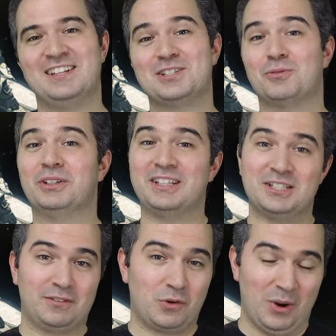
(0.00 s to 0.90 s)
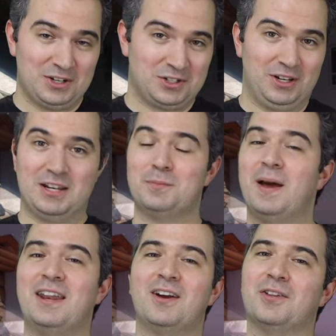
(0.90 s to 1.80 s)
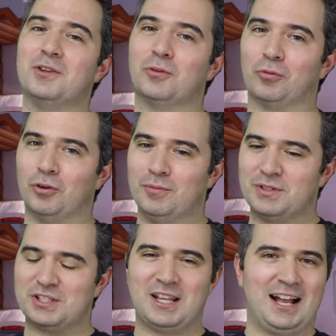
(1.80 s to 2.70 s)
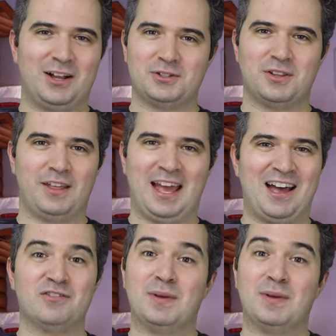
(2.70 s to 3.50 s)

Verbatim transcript: It's a really tough question, and depending on the room styles that they have,